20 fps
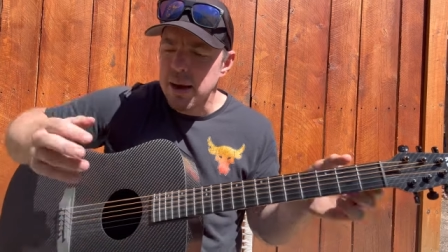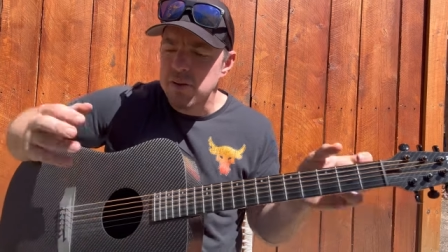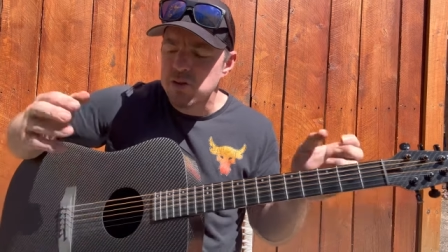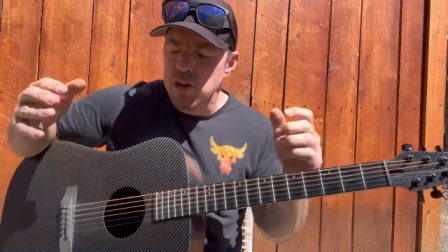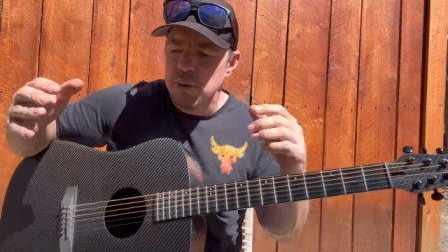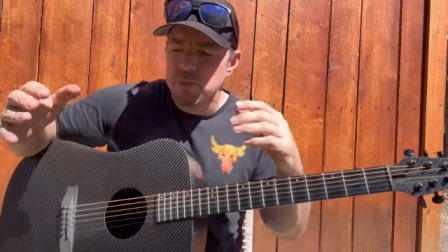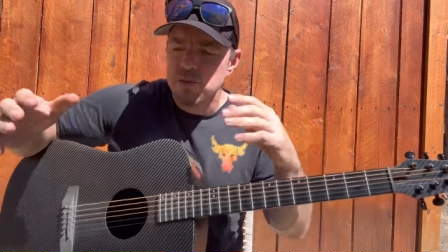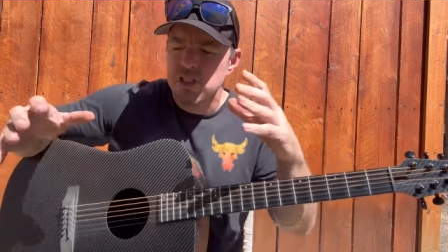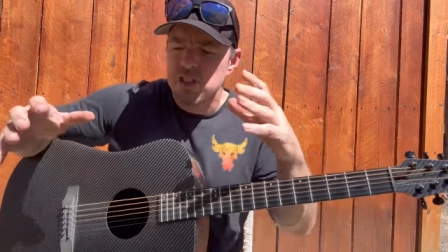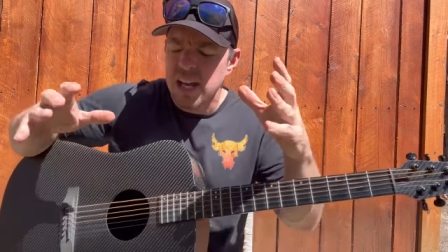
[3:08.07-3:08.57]
so
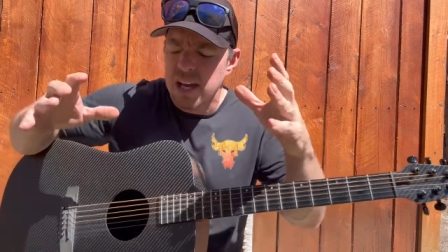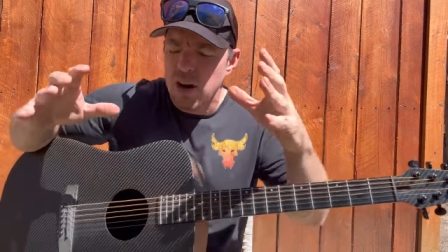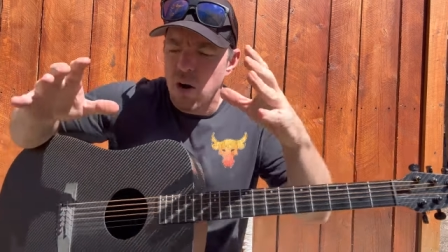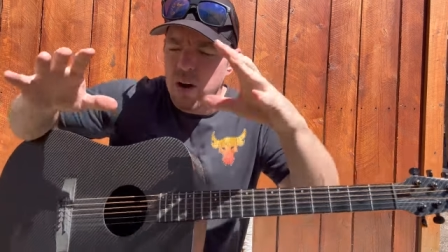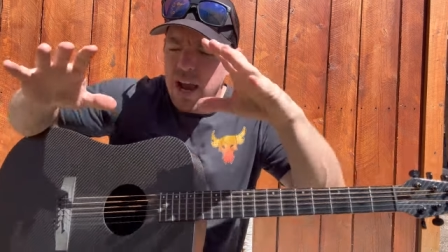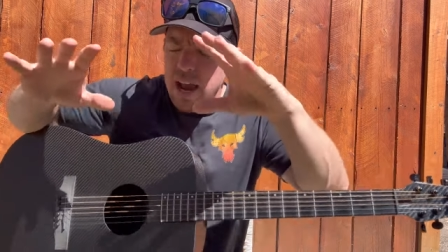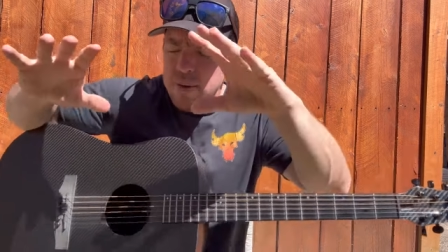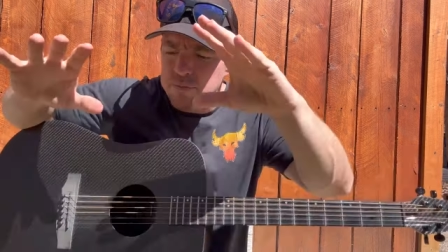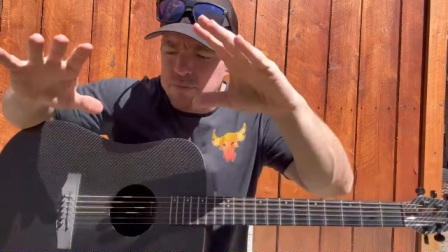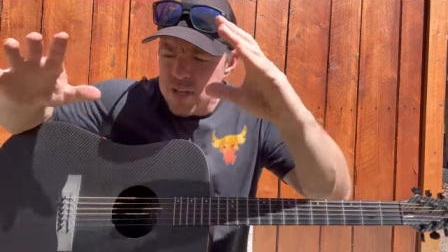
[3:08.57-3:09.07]
I'm just like,
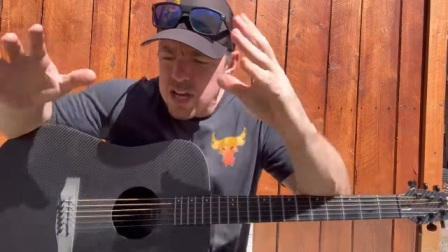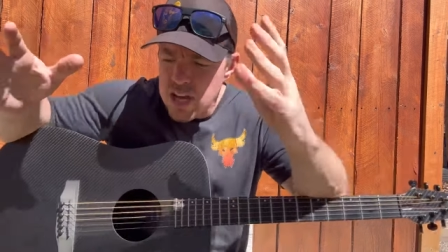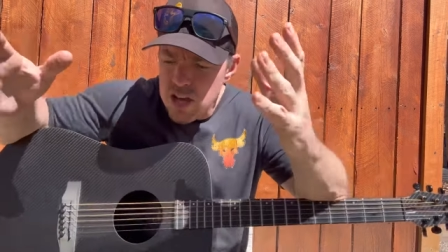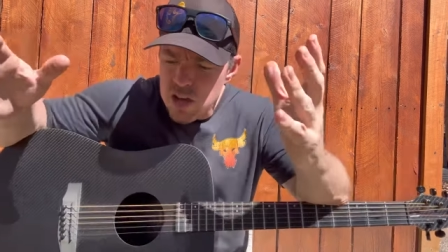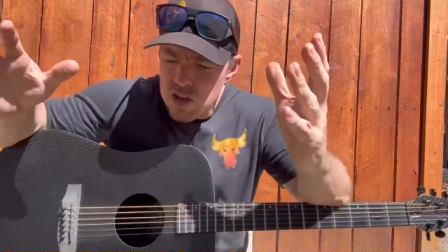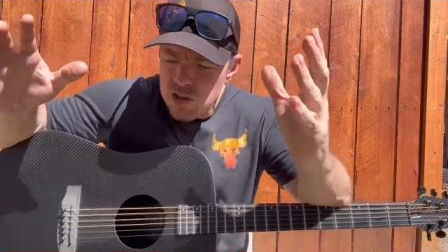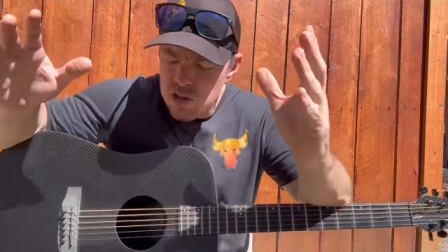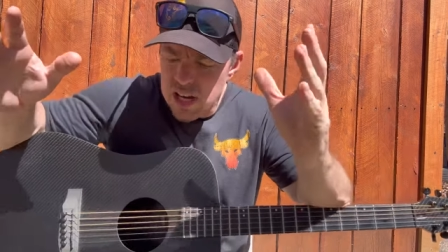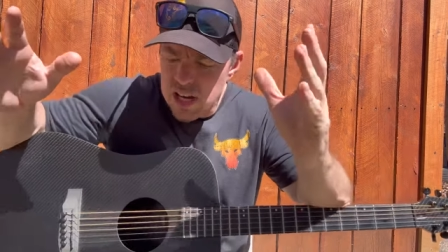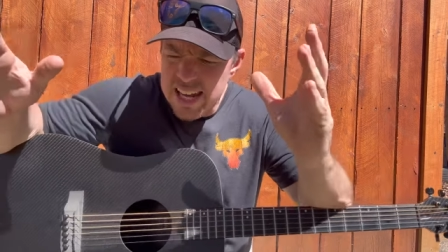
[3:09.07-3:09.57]
okay.
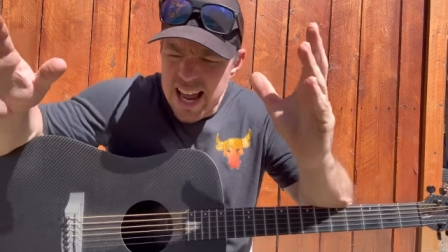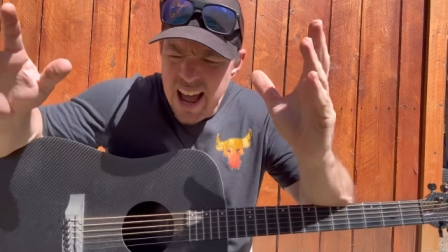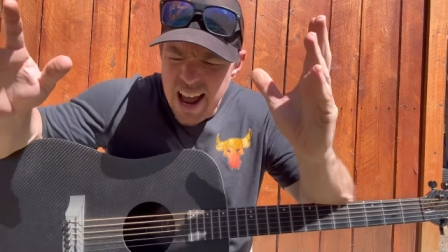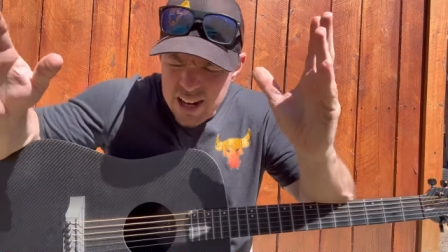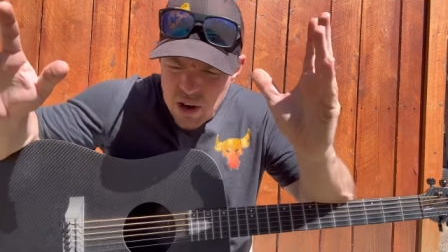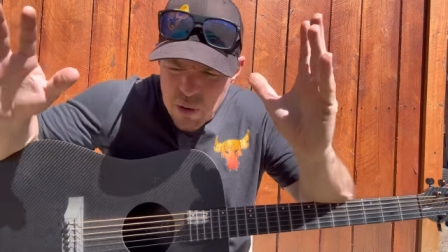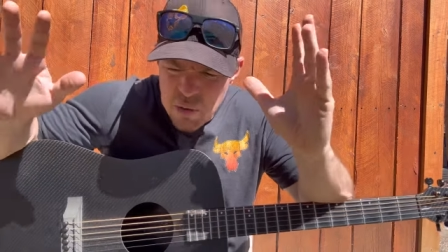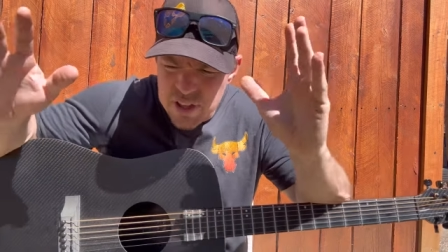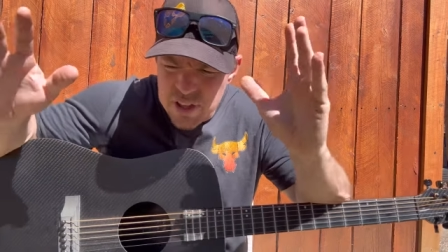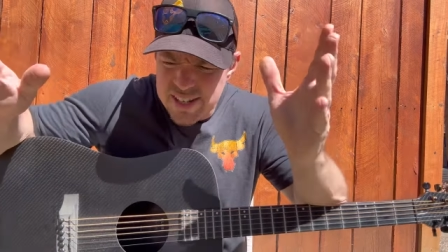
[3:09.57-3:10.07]
So now I
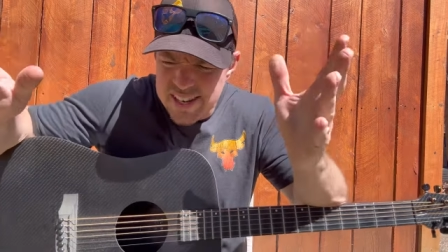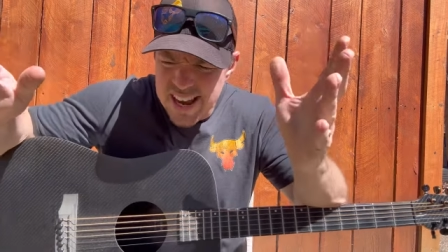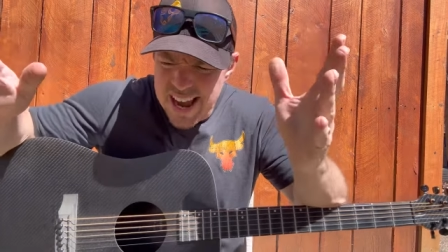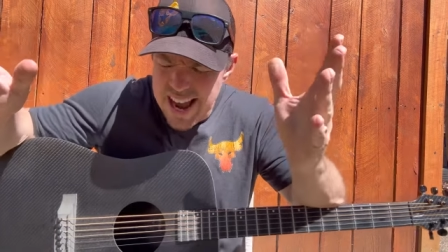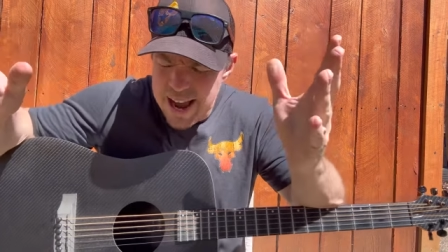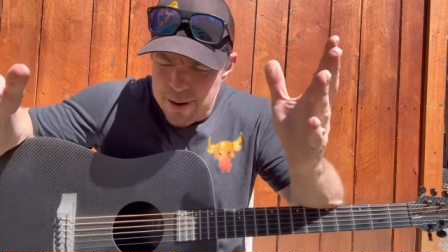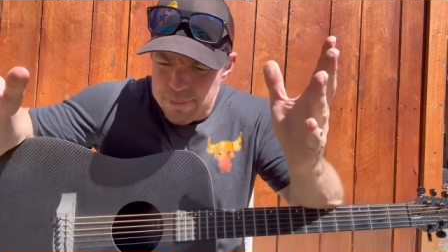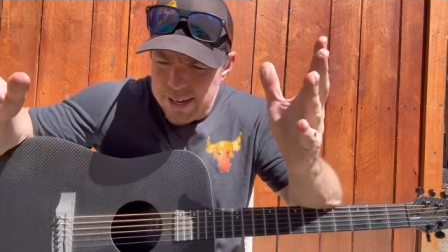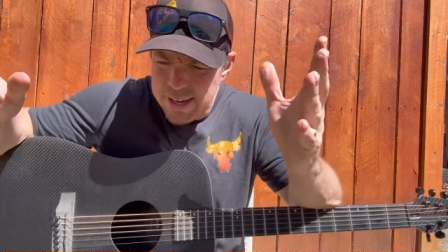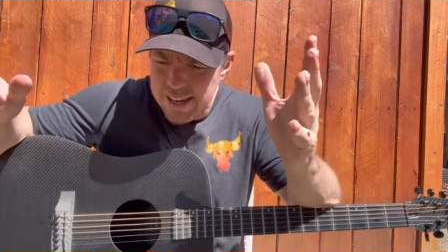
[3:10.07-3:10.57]
know the
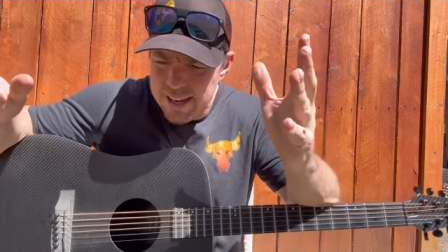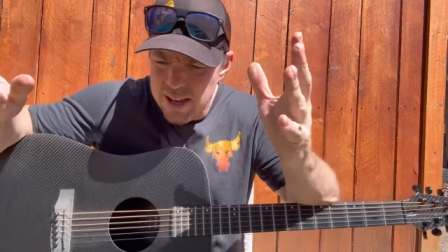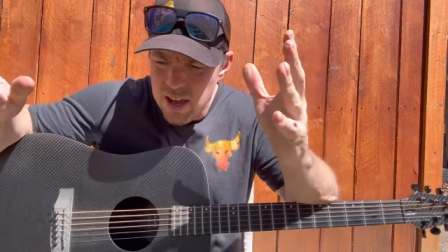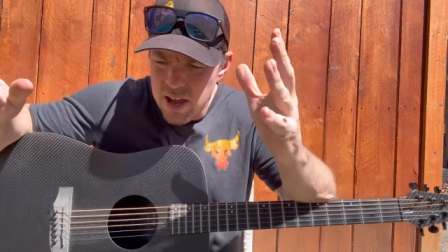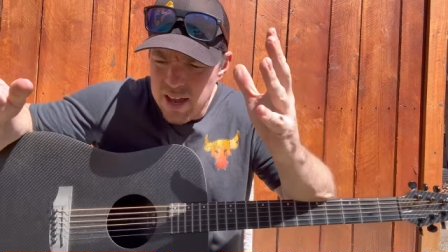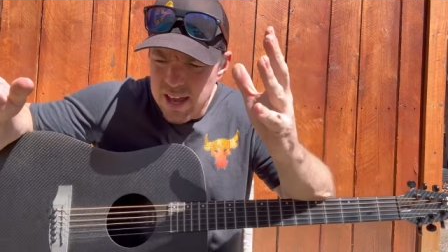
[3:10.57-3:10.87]
timing.